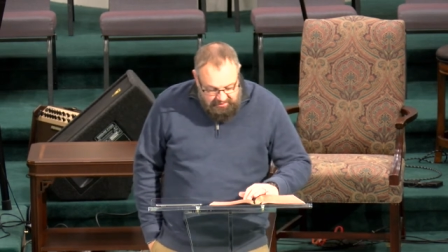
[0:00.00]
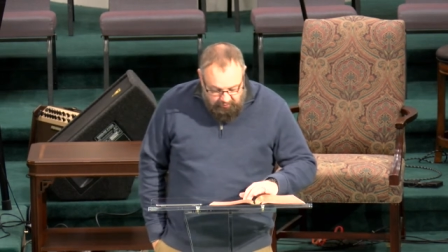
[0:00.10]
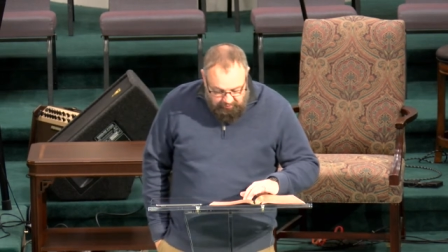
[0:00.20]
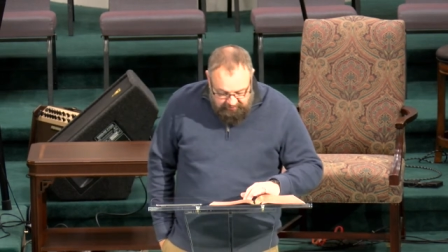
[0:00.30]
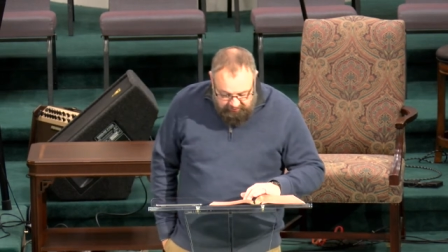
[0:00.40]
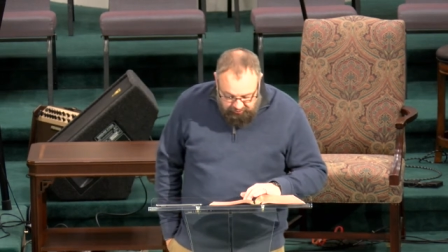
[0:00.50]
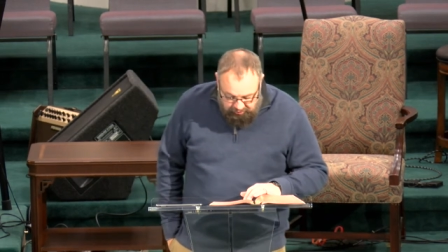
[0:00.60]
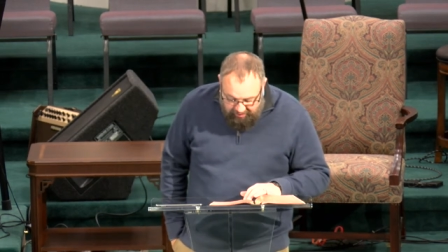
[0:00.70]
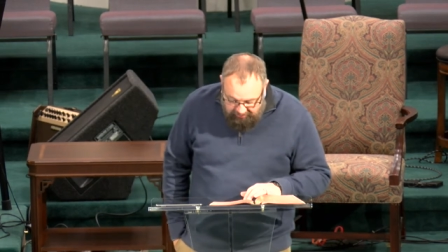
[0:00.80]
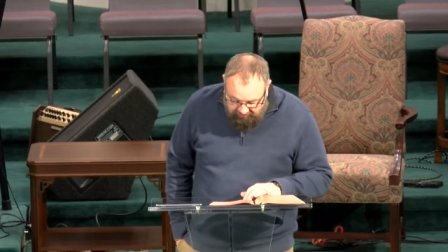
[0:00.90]
when the
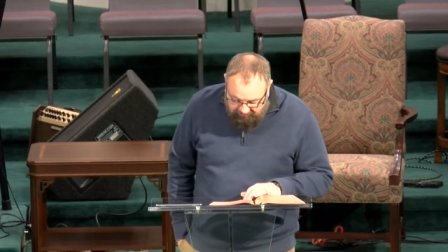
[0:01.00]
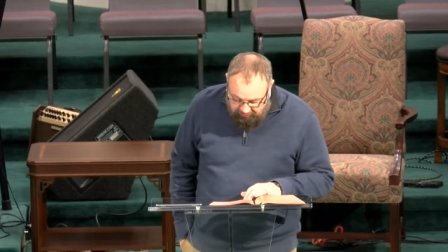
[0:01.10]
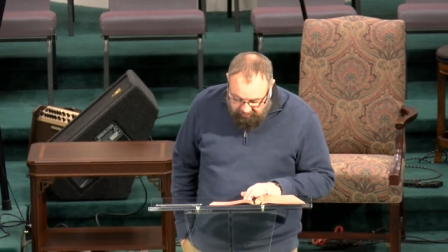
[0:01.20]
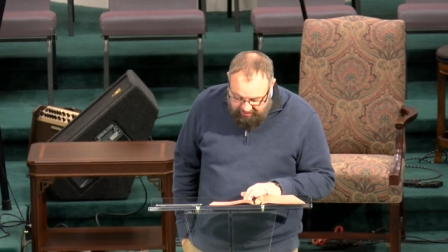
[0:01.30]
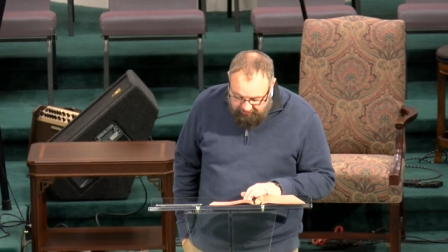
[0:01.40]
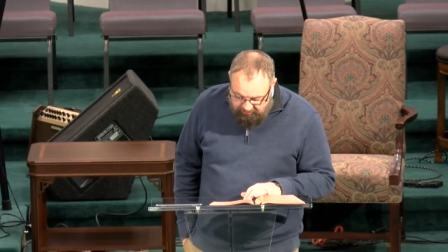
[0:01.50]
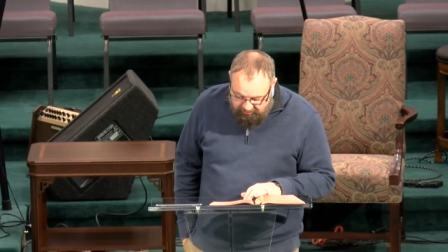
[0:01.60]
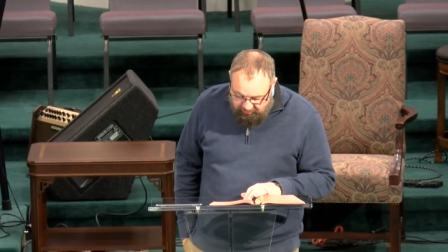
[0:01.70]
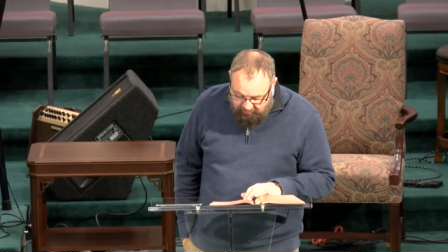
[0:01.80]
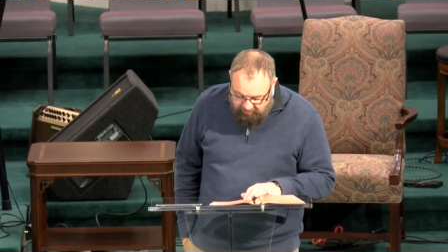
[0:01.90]
treader of the
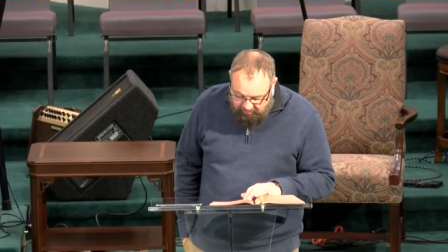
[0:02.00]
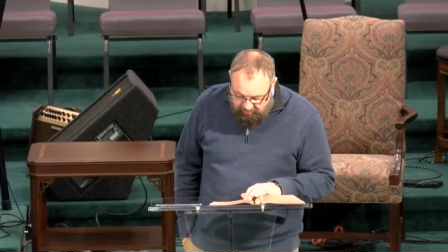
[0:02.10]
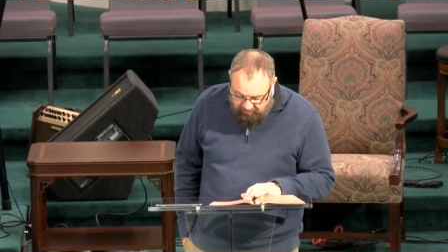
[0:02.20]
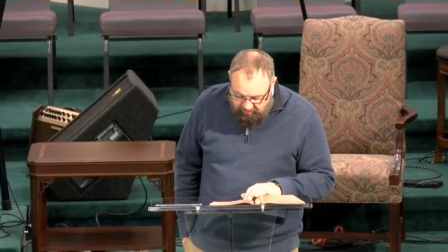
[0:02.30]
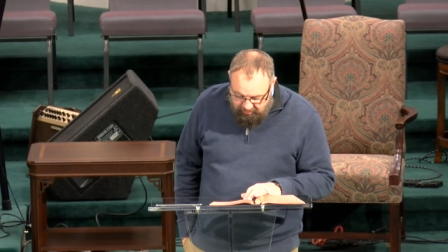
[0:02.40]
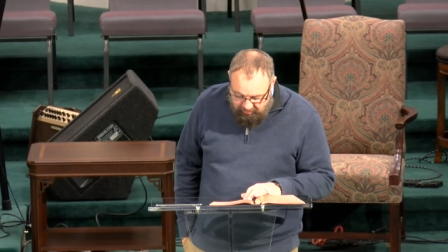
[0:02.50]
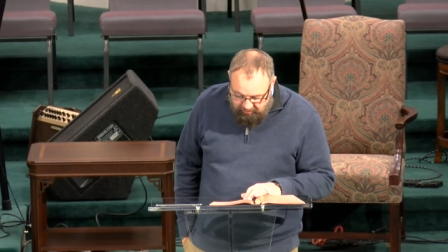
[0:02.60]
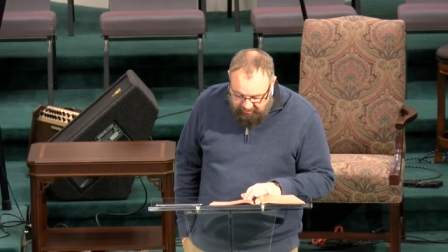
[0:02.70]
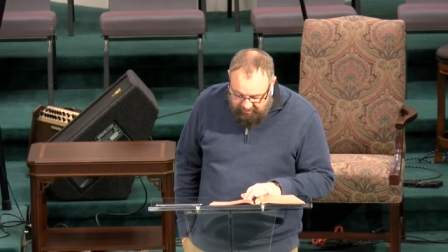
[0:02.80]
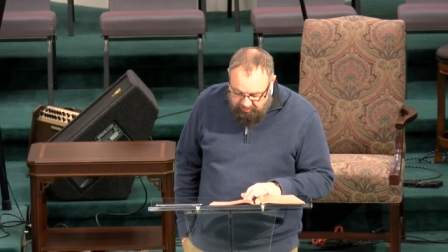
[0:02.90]
grapes uh,
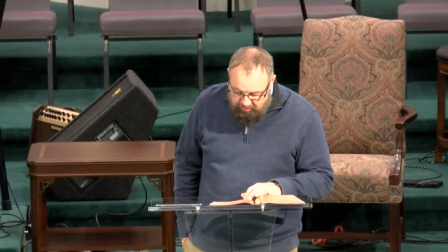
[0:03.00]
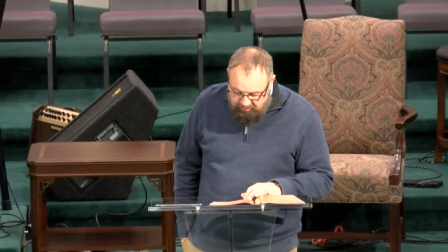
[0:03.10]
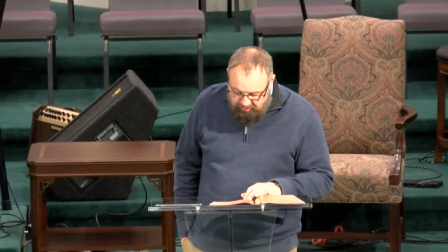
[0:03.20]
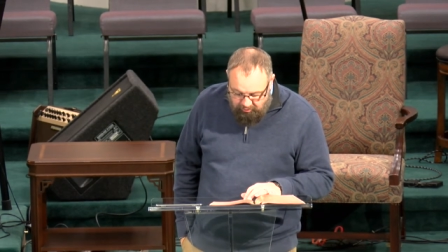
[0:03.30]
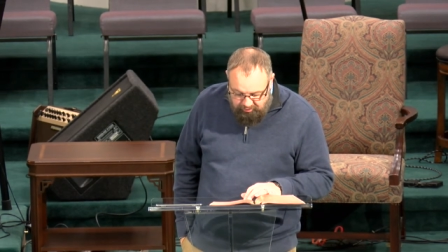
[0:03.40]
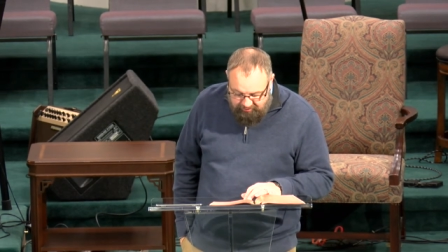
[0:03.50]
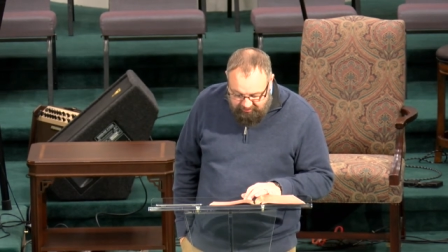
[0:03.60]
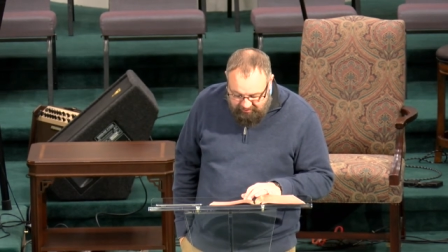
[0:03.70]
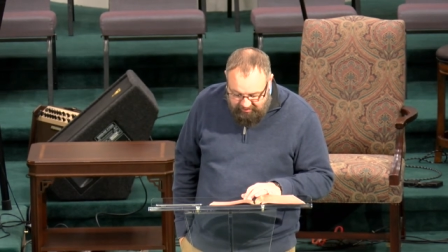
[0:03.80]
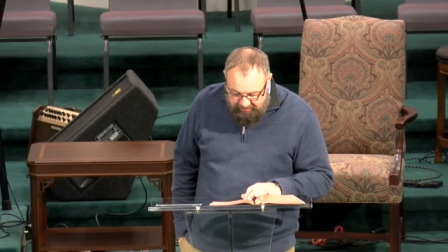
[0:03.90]
him who sows the
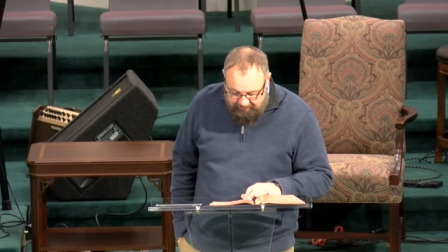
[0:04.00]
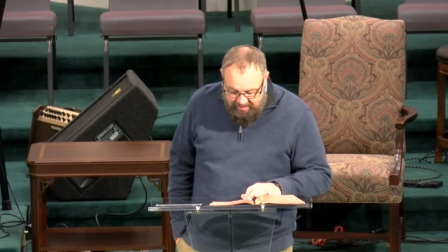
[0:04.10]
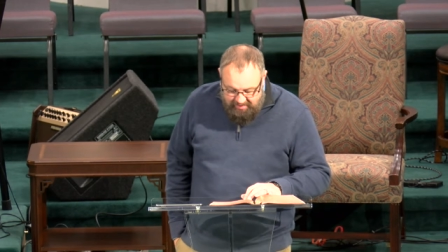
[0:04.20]
seed.